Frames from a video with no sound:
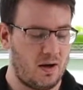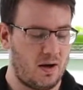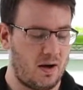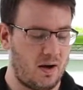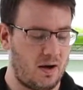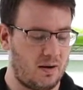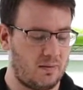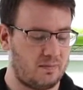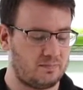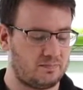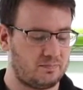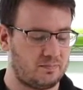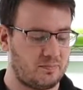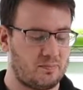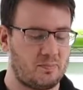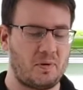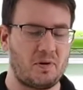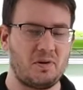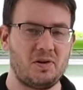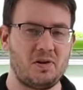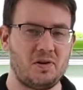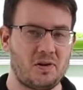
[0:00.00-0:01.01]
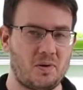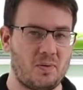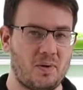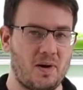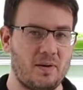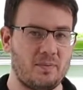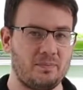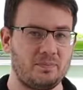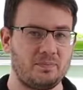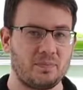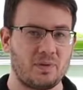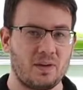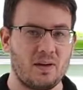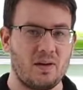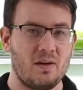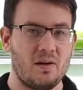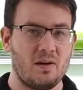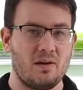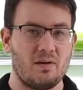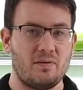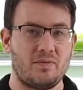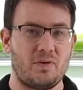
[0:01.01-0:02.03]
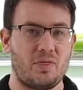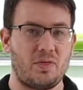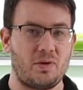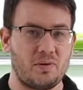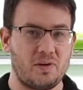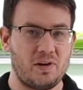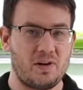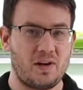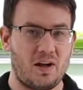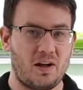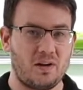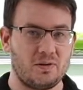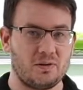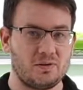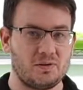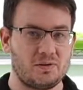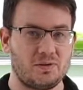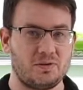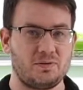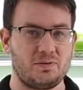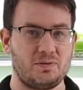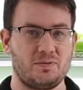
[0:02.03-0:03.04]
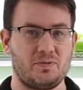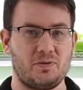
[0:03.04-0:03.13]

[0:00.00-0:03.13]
But you know what? For $30